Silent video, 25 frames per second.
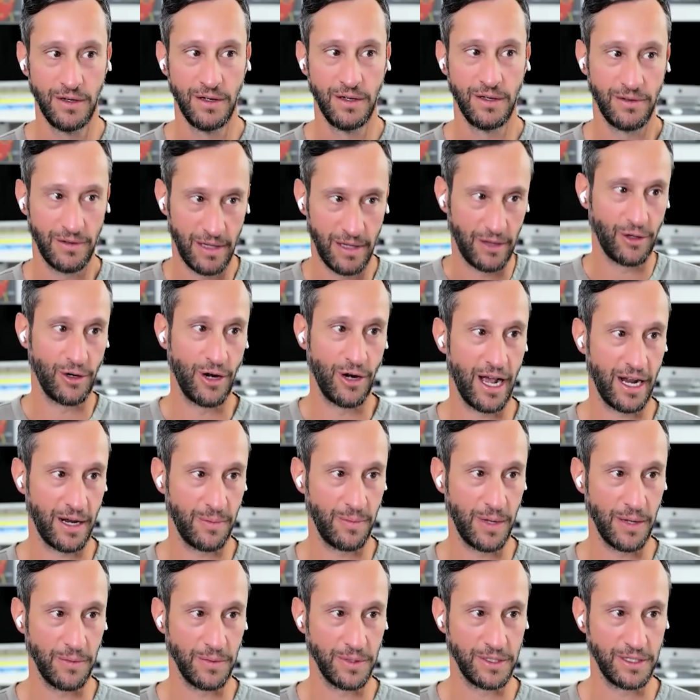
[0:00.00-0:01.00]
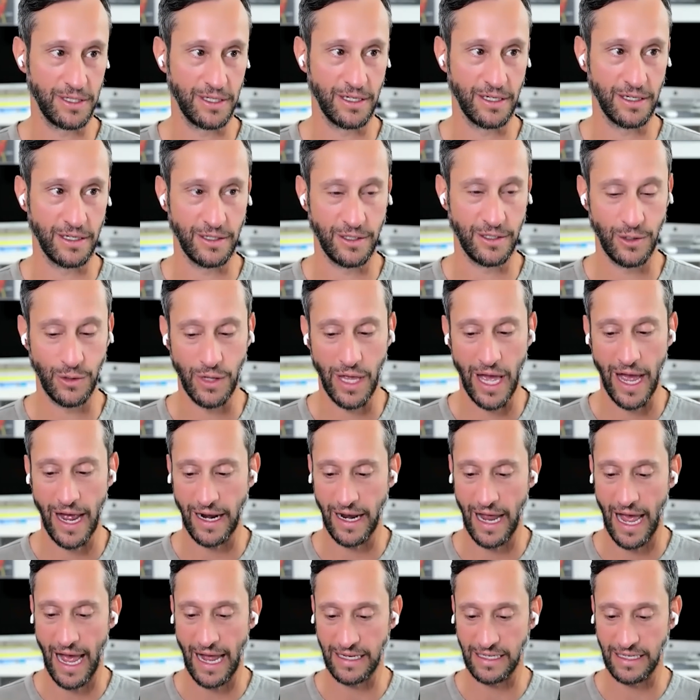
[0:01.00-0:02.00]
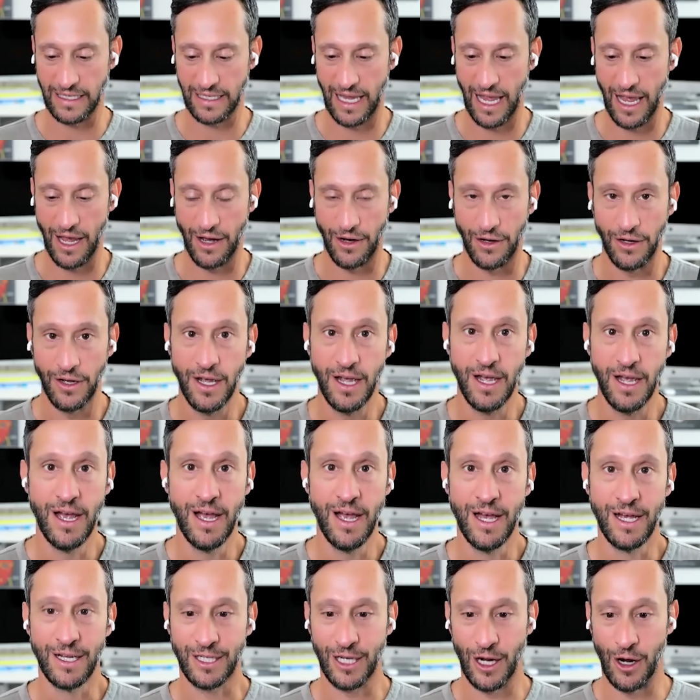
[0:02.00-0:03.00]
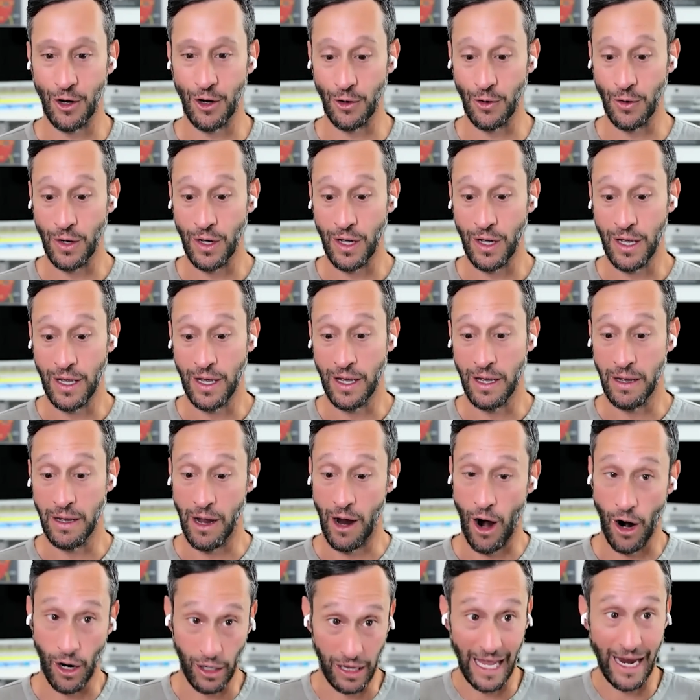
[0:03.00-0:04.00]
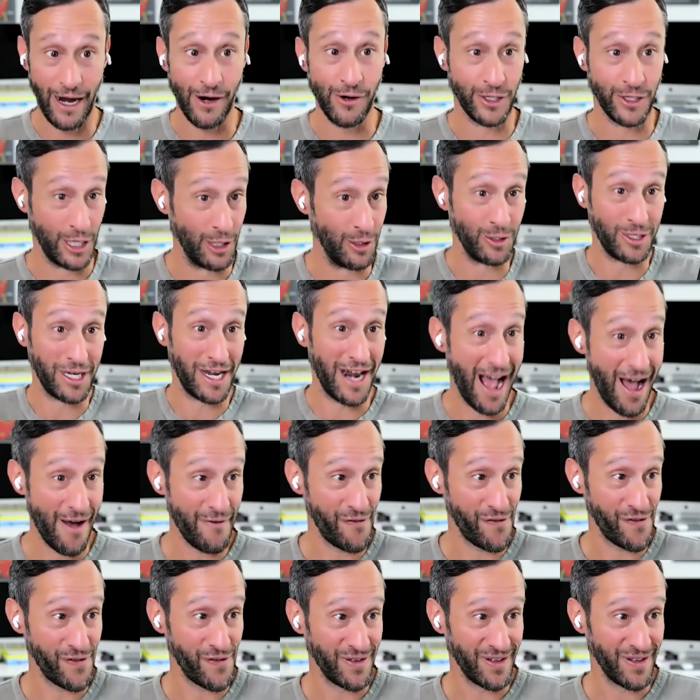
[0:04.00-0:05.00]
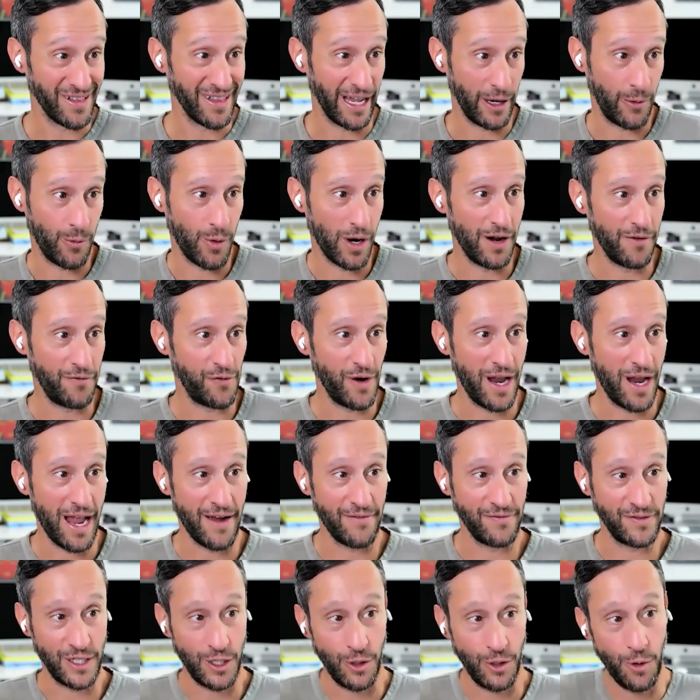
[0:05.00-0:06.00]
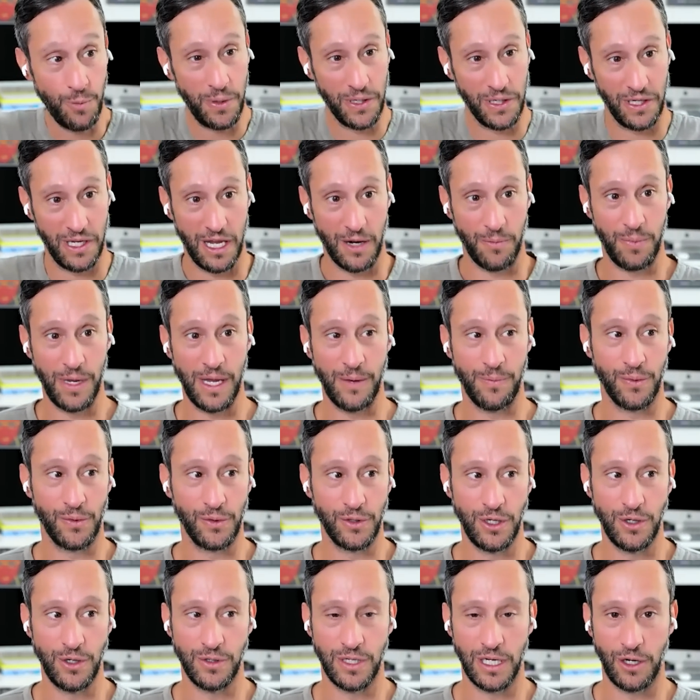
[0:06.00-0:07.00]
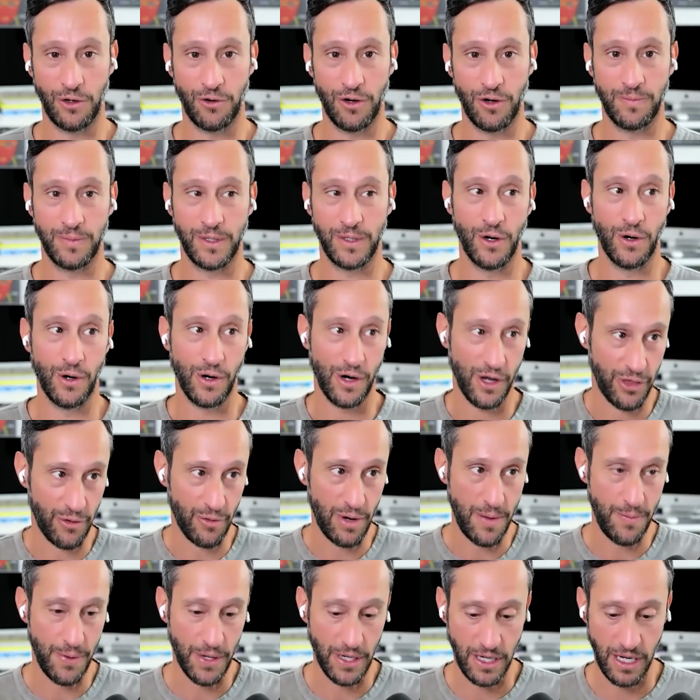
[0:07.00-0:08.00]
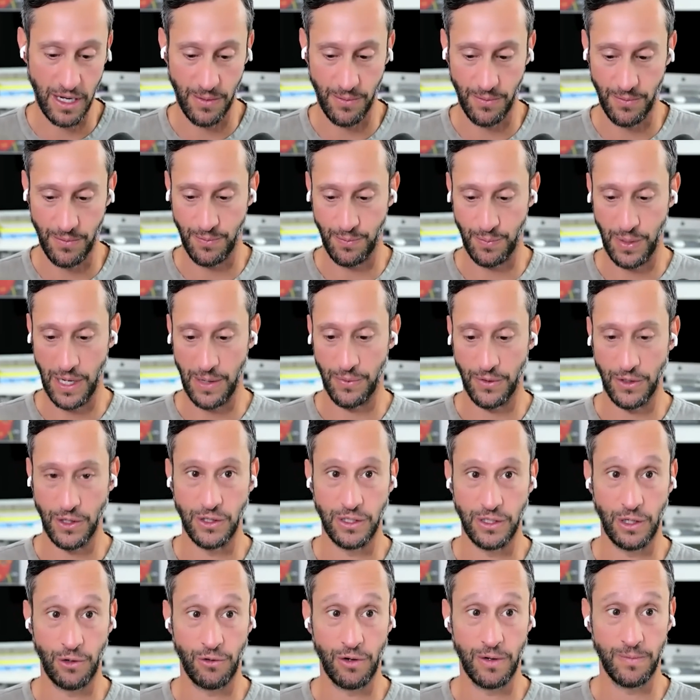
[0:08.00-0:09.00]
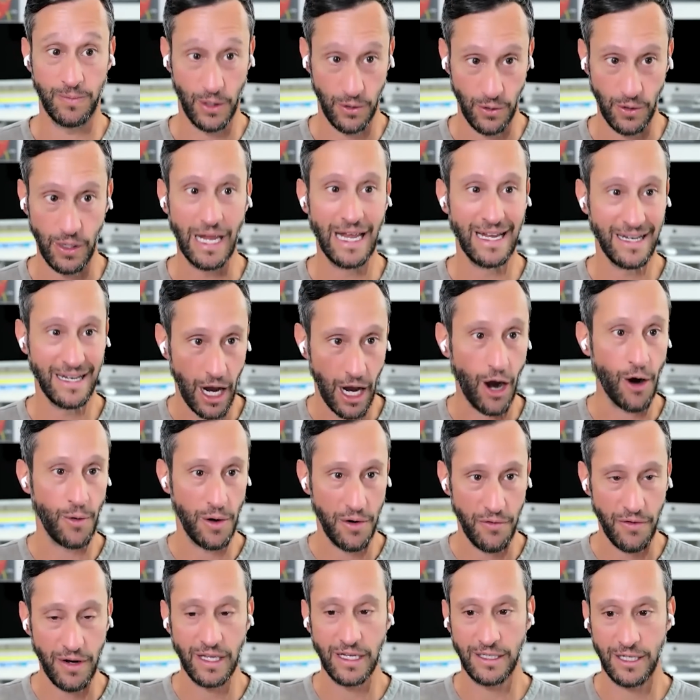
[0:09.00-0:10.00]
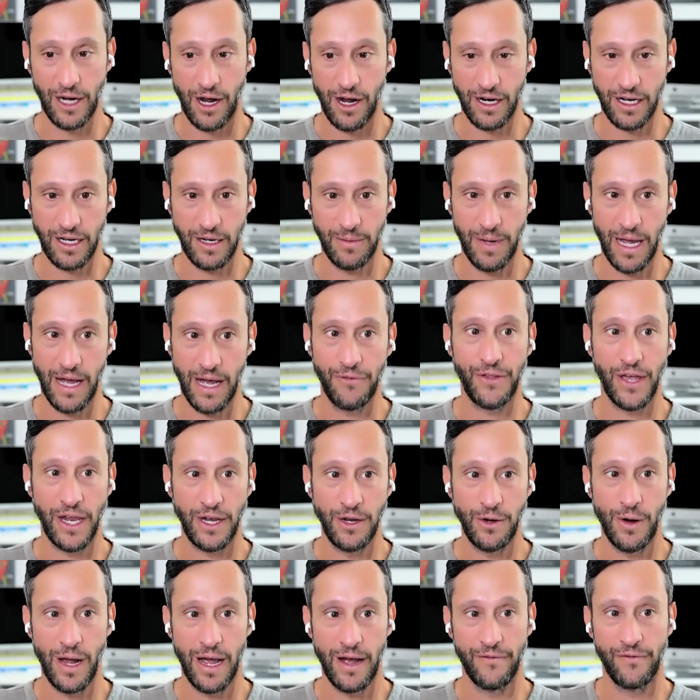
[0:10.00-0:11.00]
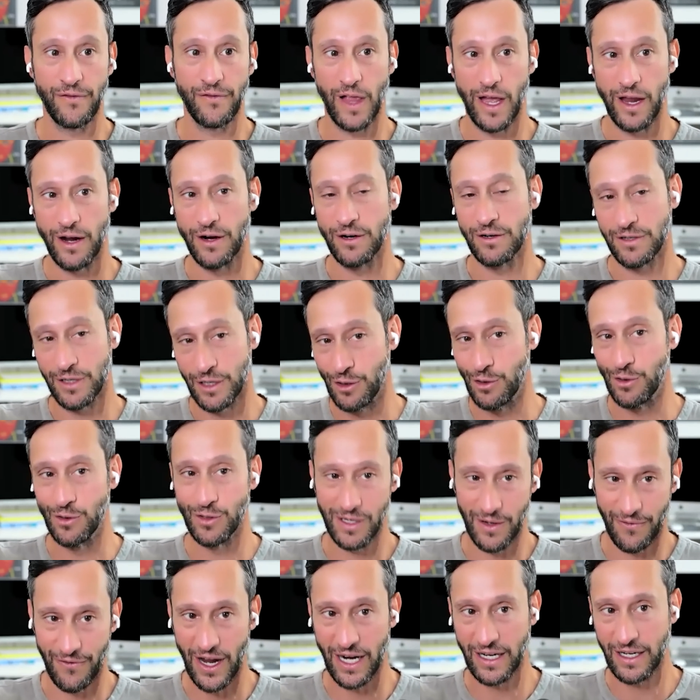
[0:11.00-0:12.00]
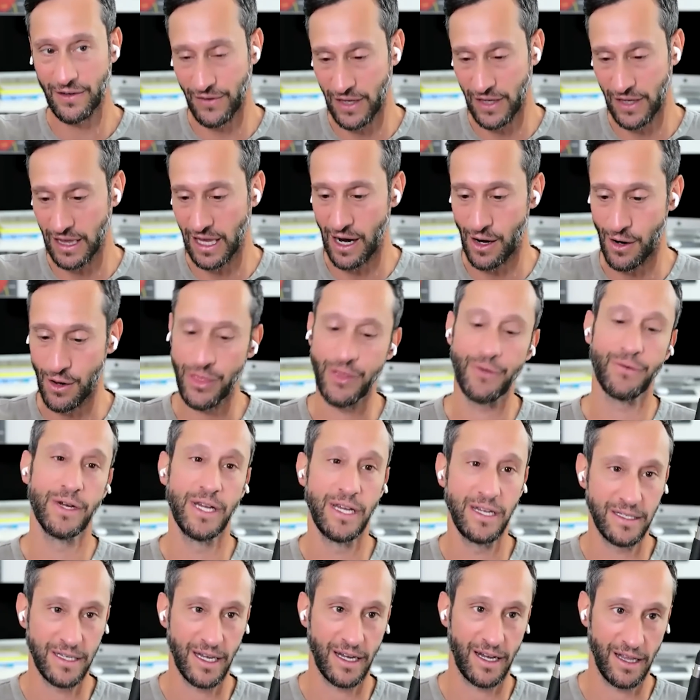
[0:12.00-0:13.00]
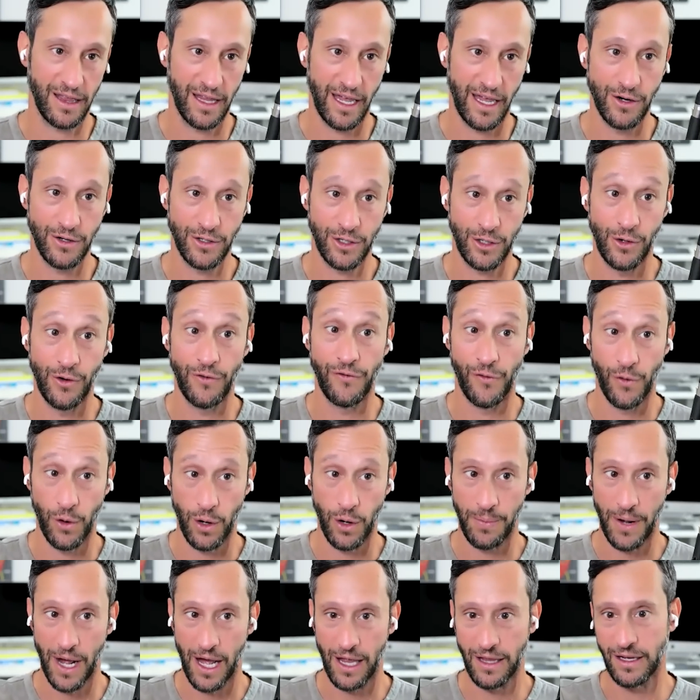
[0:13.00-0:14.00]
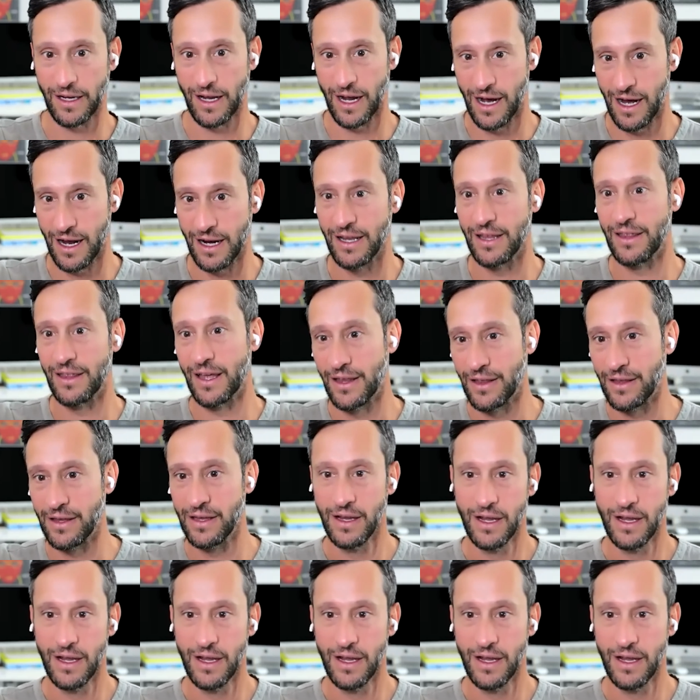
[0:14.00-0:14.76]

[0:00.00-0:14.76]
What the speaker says: that they're not going to be able to do that at scale. So are layer twos enough? Like, what if we have 2 billion people using crypto or 3 billion people using crypto? Are we really talking about then you have layer twos, effectively layer threes, like a layer two for Polygon? And then